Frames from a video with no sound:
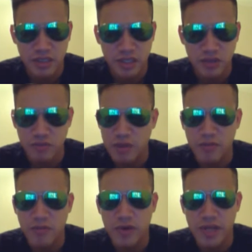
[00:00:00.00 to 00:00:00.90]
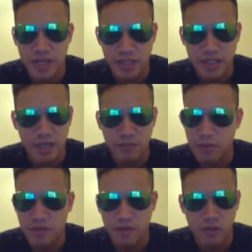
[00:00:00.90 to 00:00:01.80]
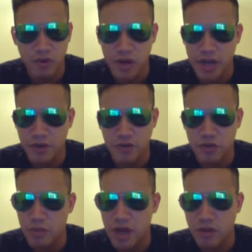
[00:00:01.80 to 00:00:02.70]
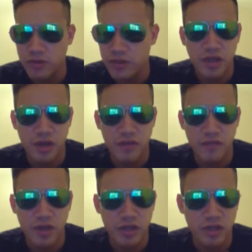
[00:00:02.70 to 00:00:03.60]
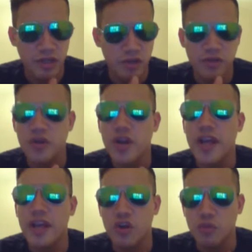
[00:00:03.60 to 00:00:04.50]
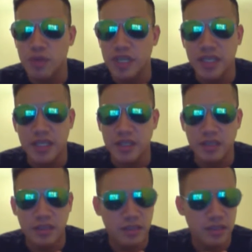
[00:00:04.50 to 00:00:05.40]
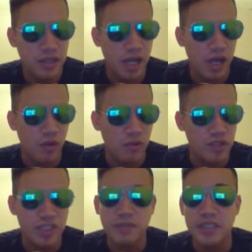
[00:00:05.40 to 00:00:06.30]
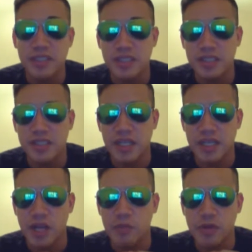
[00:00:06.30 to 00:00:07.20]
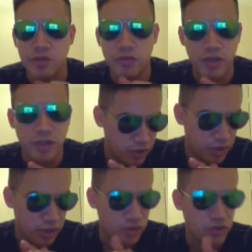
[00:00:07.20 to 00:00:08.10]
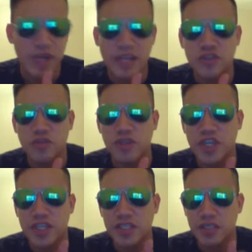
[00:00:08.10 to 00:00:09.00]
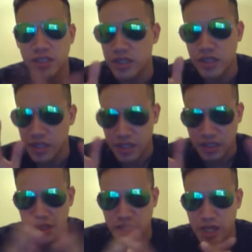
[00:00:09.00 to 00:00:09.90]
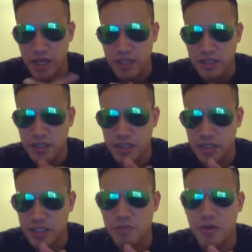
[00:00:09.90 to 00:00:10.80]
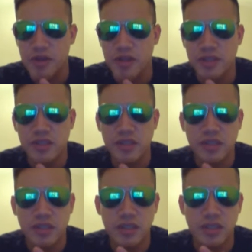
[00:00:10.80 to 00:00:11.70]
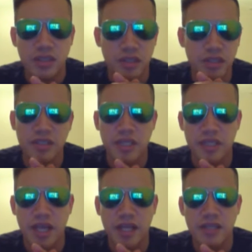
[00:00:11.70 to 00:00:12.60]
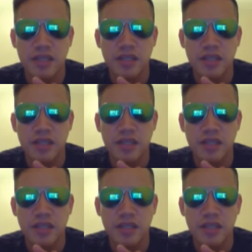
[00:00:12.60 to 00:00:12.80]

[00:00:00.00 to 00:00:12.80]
This is way before, like I said, way before I knew about of uh, you know third eye opening and how substances can help you uh, uh, do astral projections and other things like that, and experience and things like that